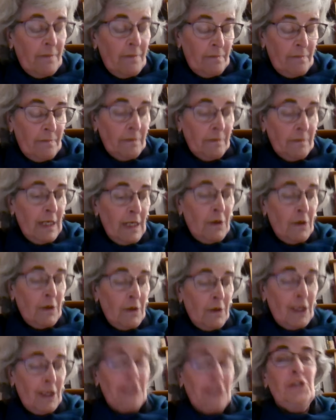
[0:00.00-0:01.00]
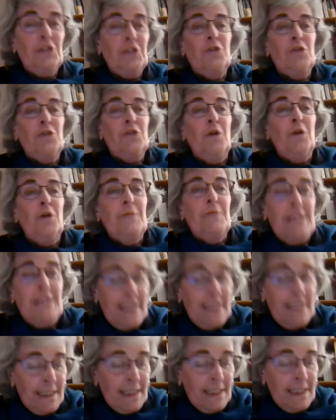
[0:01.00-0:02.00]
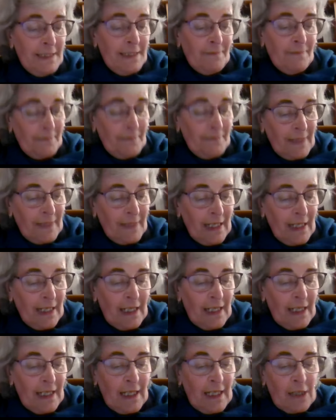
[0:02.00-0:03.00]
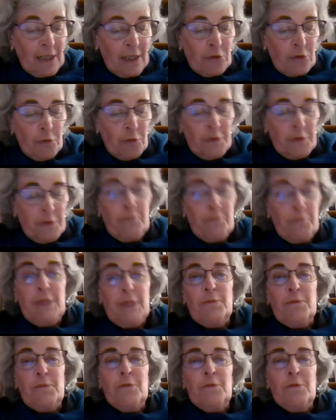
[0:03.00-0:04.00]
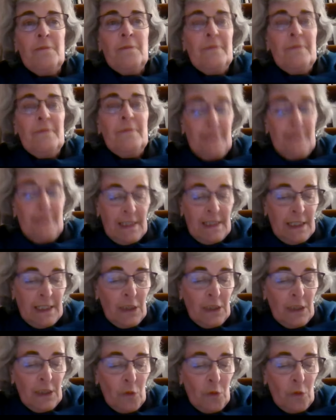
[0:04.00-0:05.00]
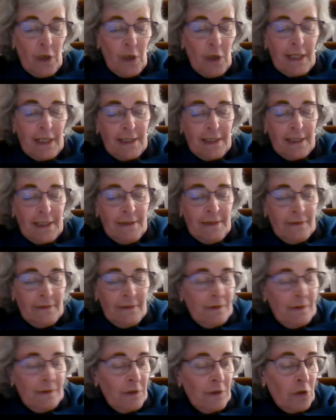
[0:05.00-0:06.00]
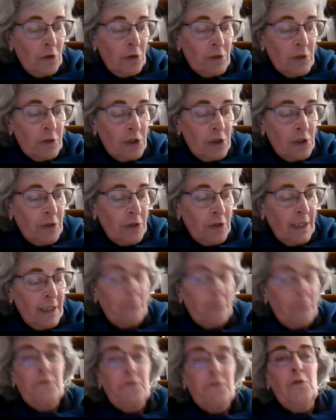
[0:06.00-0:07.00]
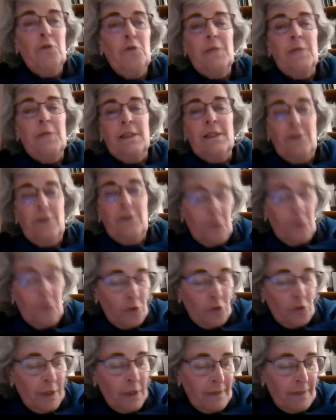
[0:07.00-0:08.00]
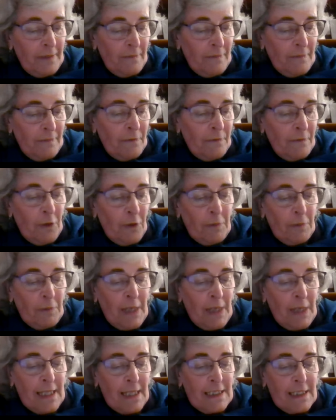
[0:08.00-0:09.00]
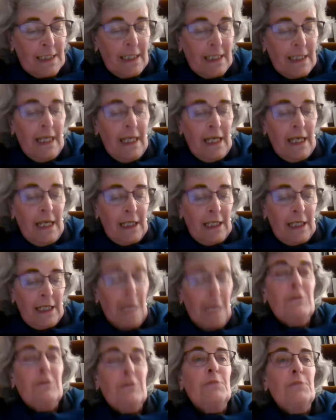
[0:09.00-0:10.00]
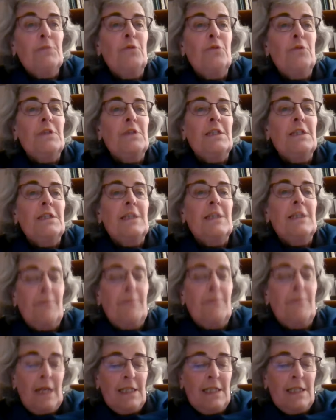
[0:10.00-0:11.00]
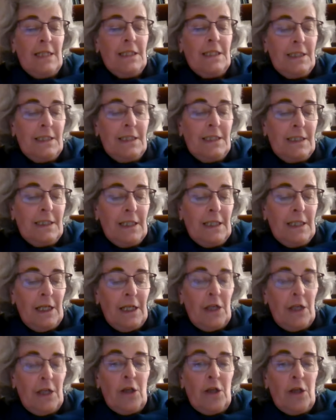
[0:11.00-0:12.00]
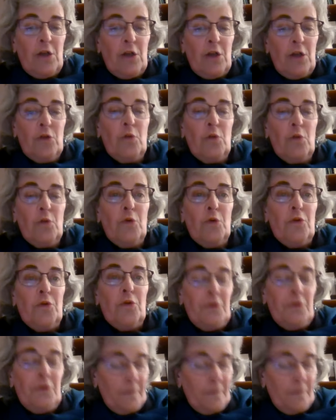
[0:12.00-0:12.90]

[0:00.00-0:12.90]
Now I'd like to describe the scene. Groups of people sitting quietly and concentrating firmly on the creek flowing past, cameras poised in some cases. Not a word.